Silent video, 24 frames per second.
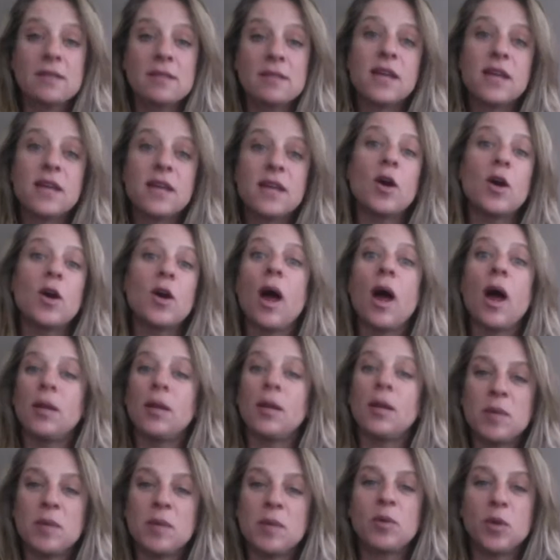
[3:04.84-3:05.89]
there are a lot
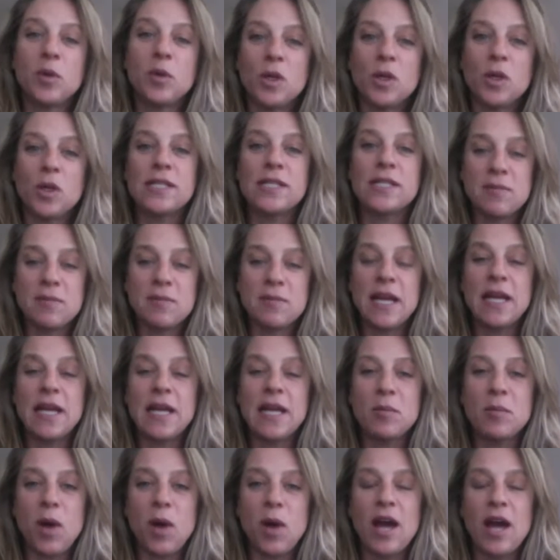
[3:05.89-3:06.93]
of people who are
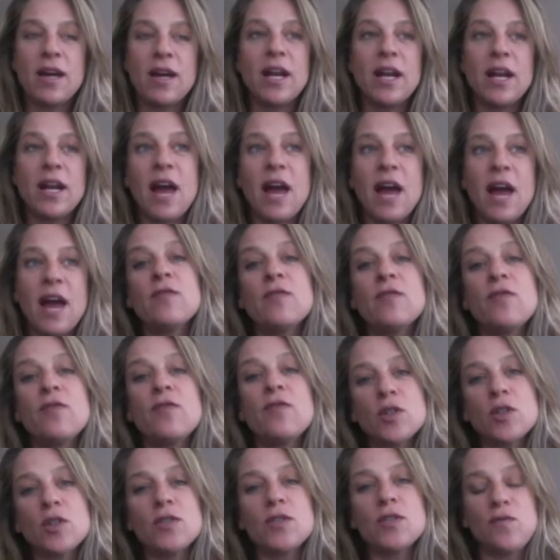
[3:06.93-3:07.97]
intimidated by it. I think
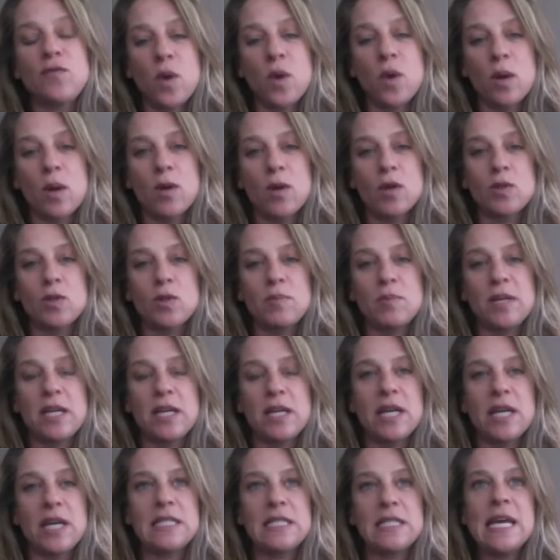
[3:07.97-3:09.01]
first and foremost,
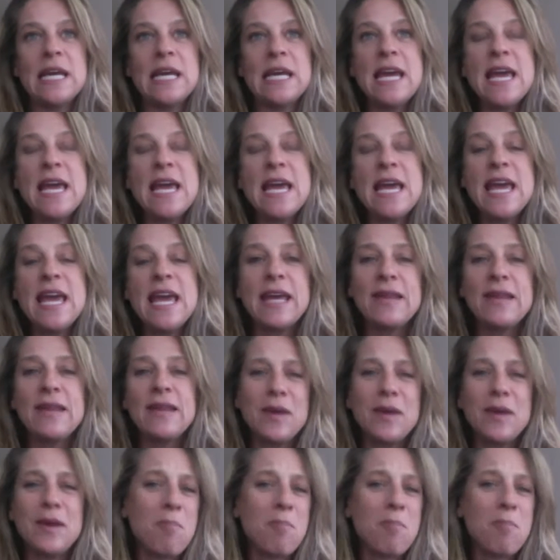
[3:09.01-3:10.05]
because in
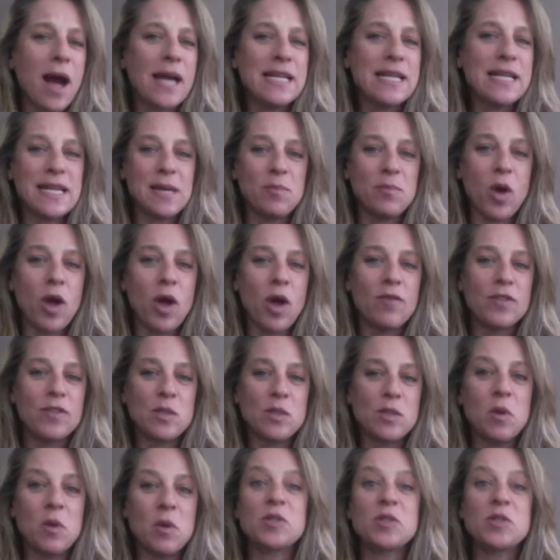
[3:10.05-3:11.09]
their mind, improv
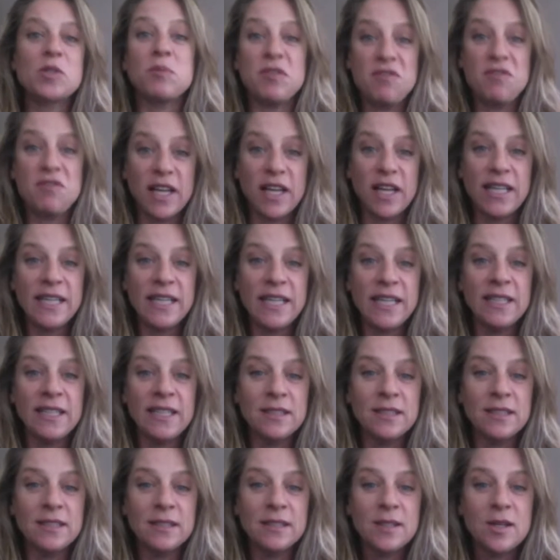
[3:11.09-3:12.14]
is supposed to be funny.
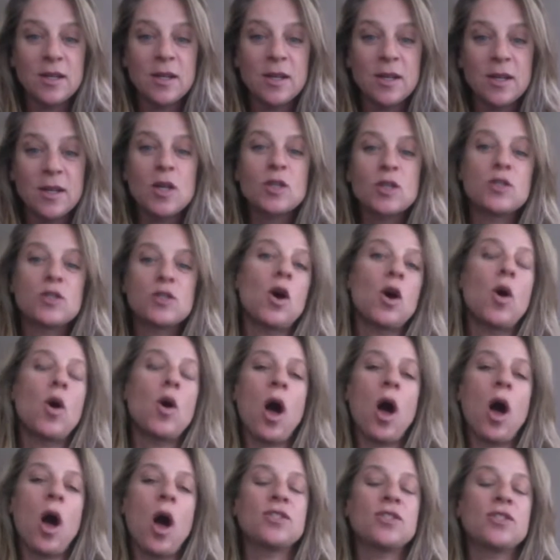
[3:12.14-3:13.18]
So
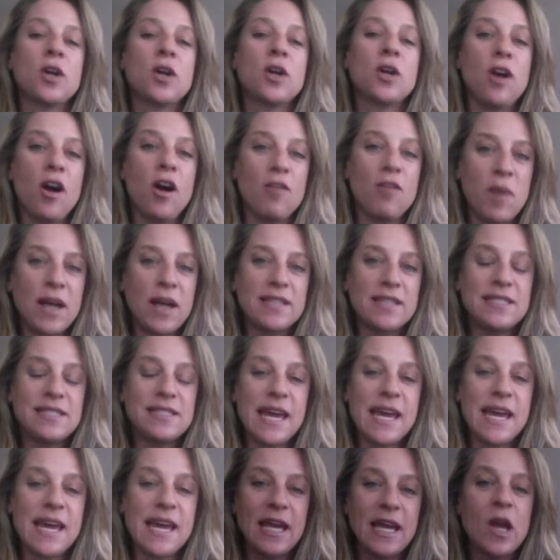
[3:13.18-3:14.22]
I'll start off by
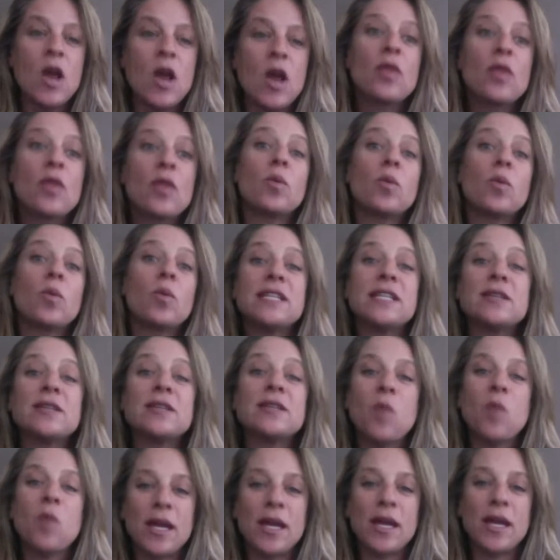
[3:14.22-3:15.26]
saying the
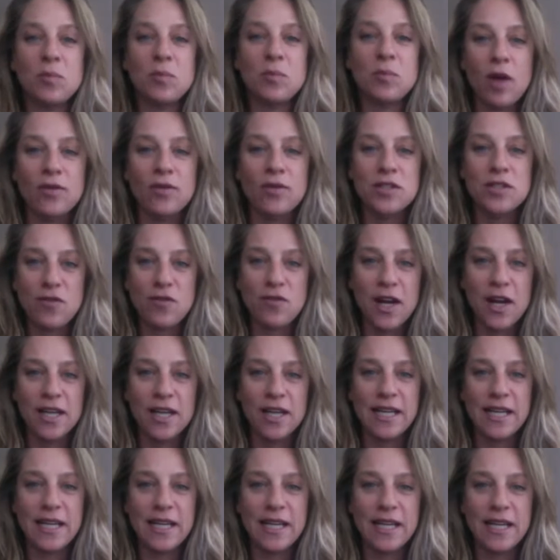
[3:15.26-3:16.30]
reason why improv is
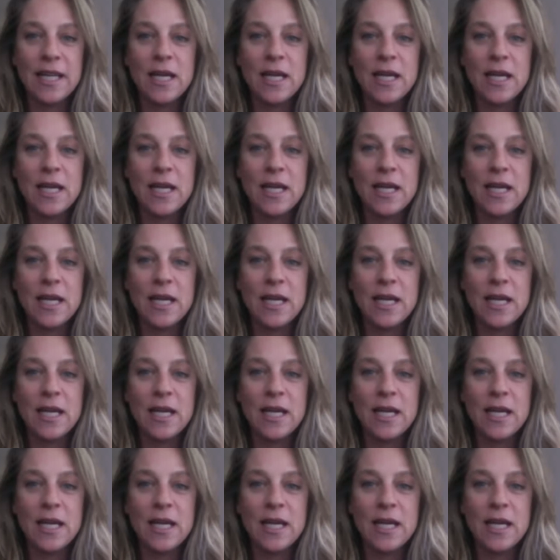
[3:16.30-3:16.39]
funny,